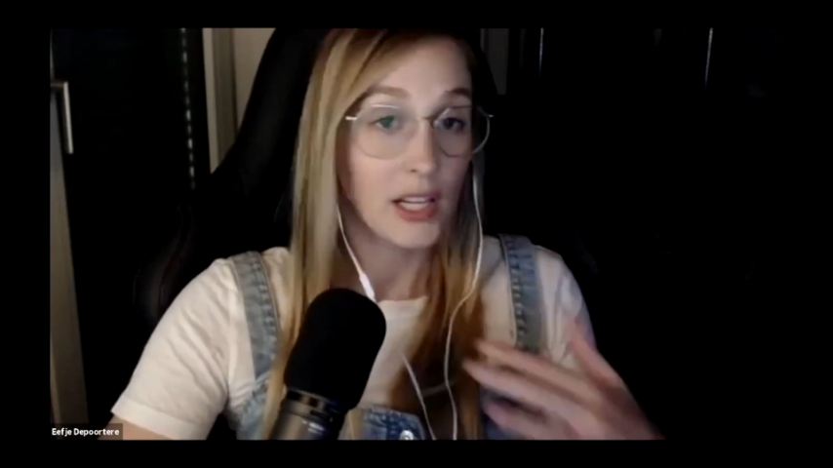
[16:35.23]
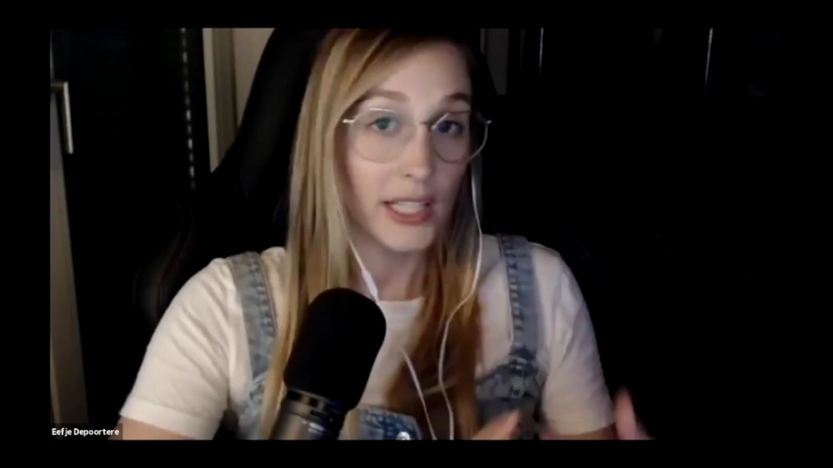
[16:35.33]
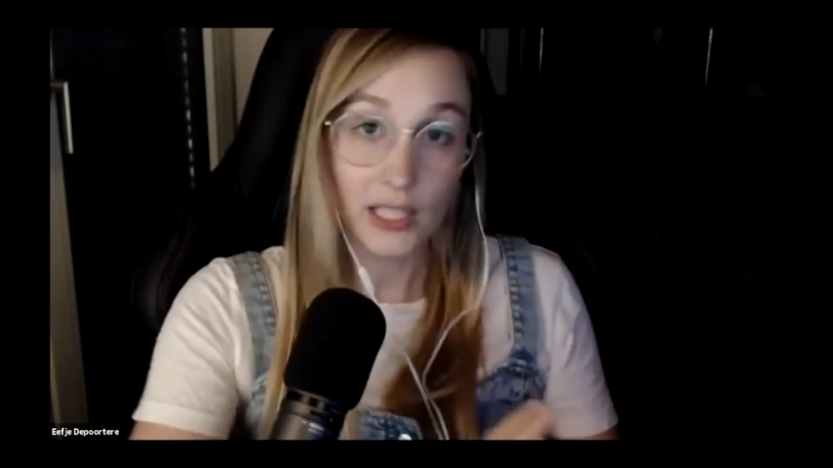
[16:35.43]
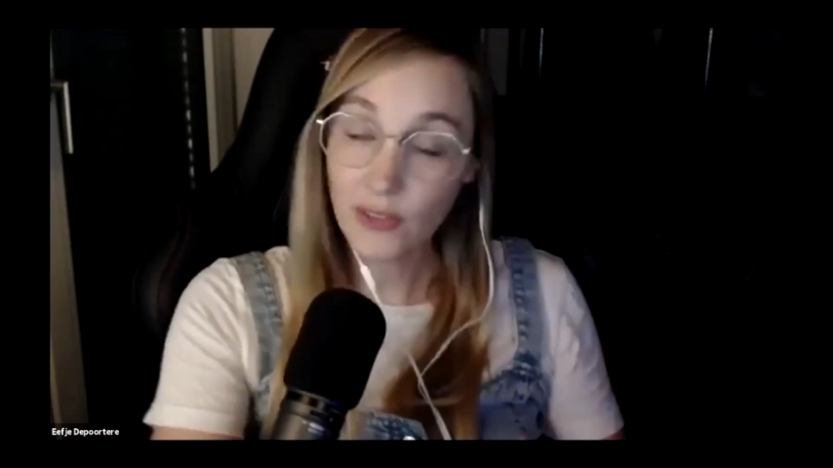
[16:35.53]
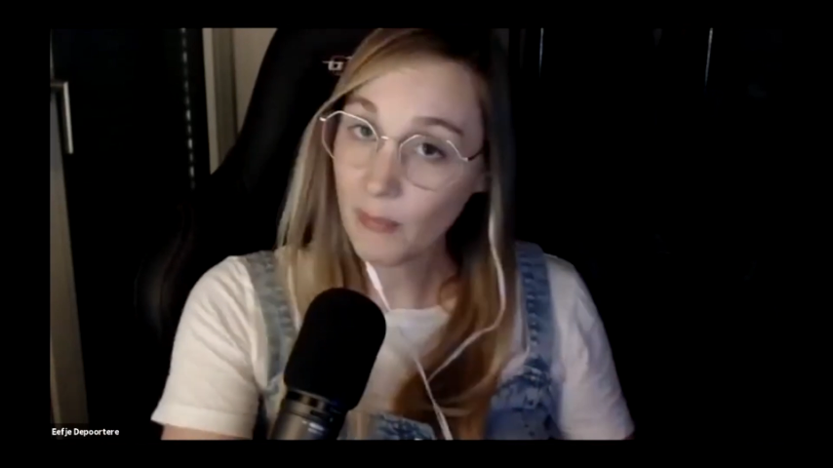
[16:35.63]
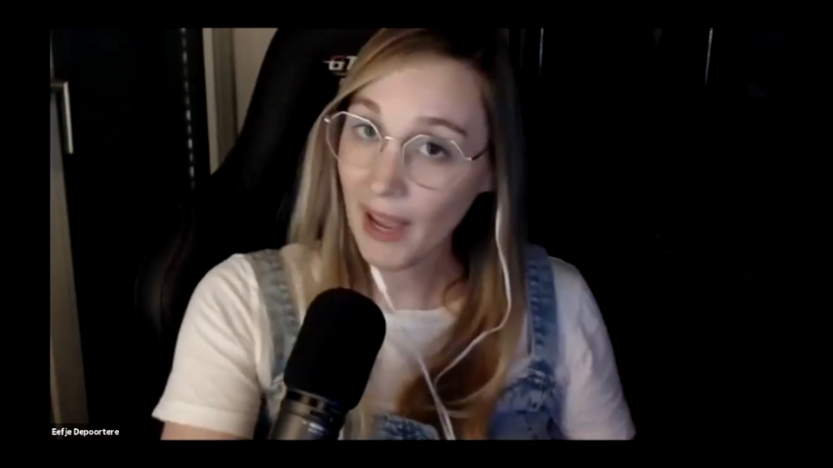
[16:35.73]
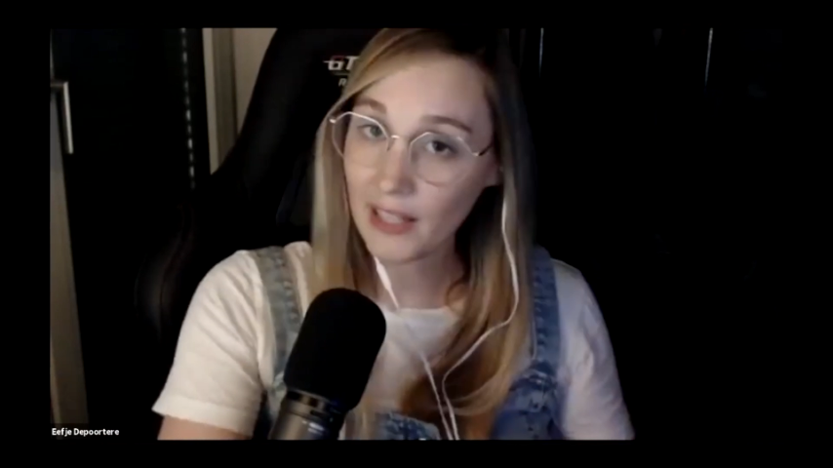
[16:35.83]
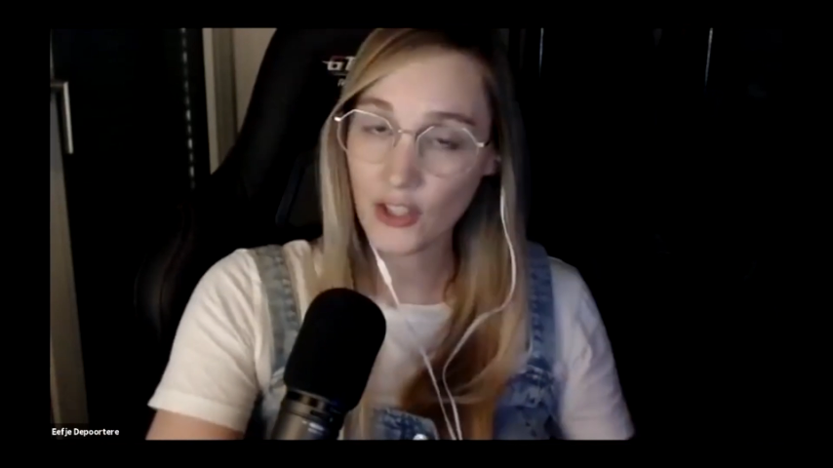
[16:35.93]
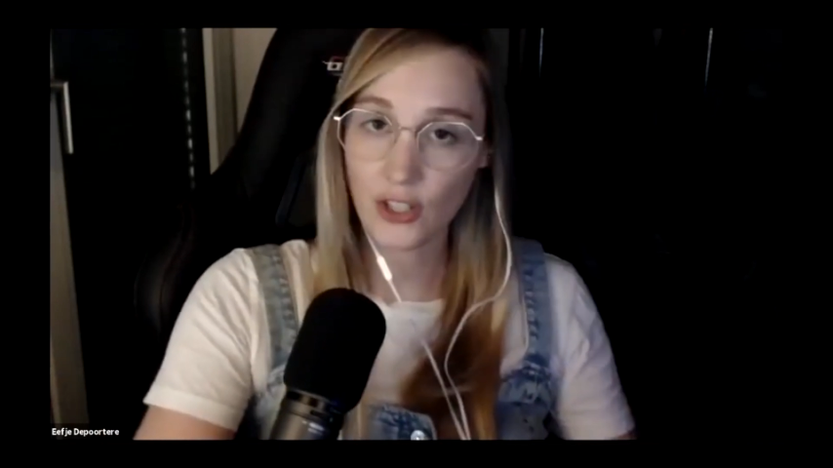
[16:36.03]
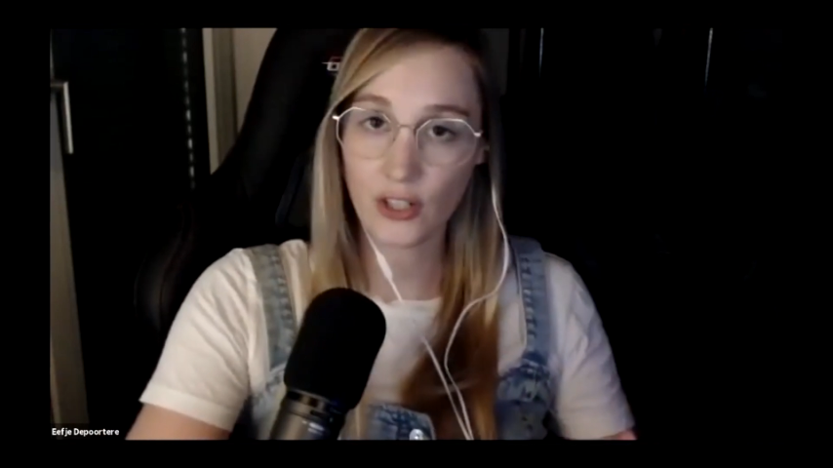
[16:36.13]
even
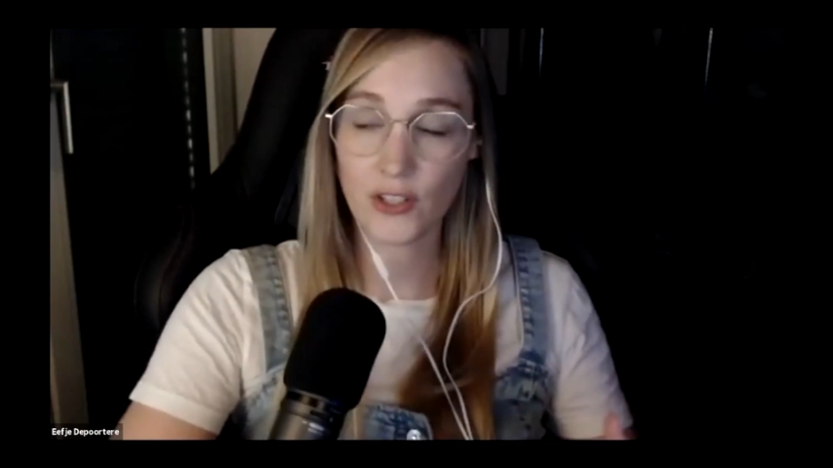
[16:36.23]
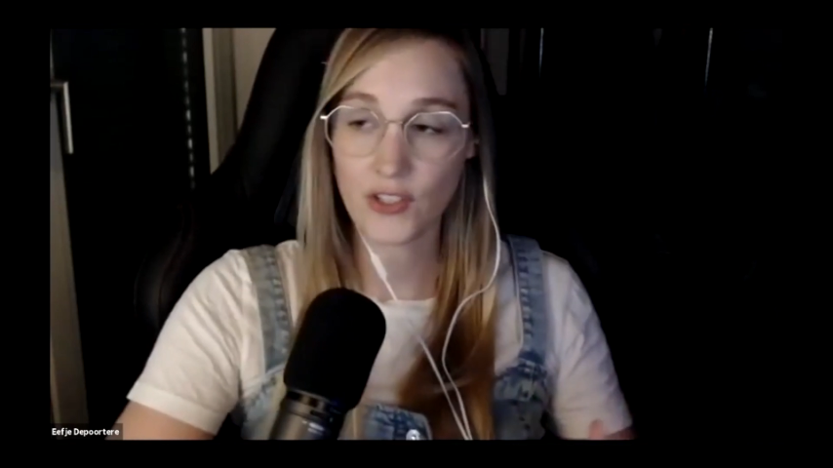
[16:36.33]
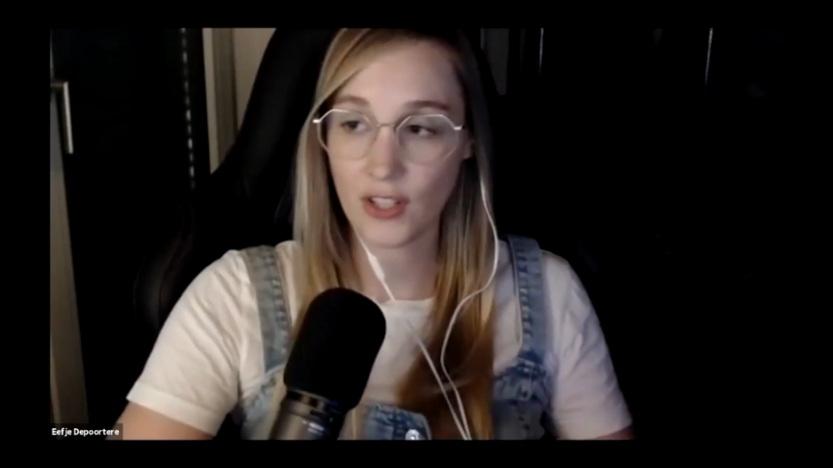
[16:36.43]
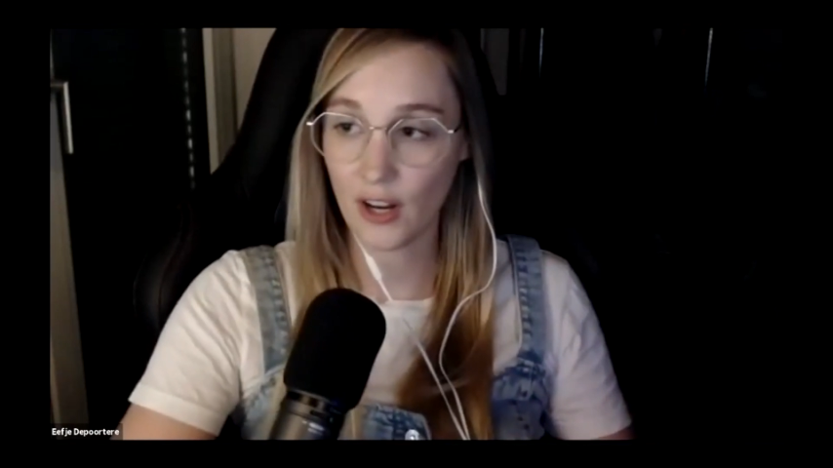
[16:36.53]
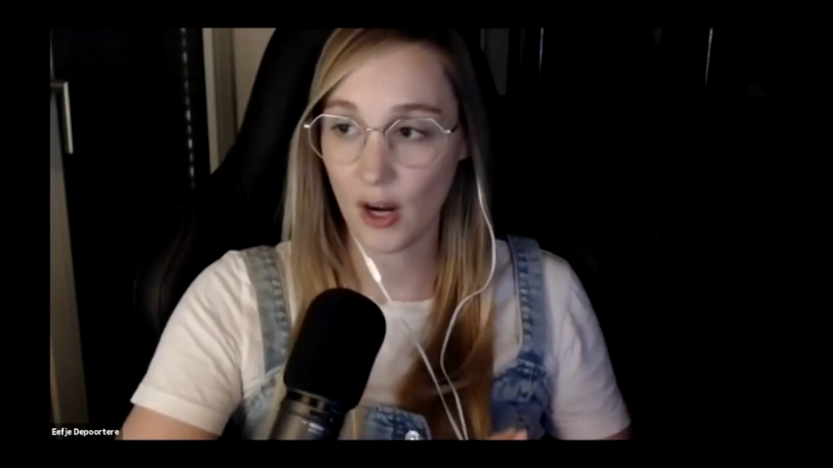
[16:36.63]
managers,